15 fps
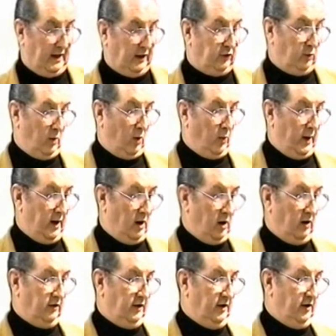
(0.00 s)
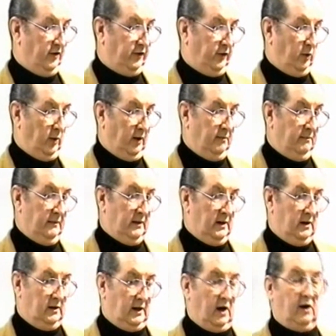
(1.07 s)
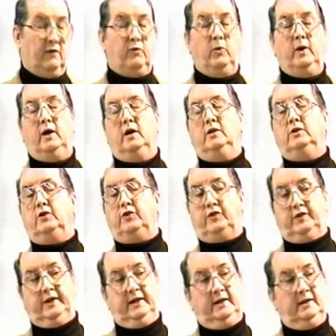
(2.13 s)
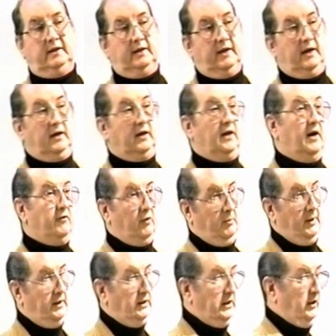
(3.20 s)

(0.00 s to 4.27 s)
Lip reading: that's where we are, is in a sewer. Now, if we understand that government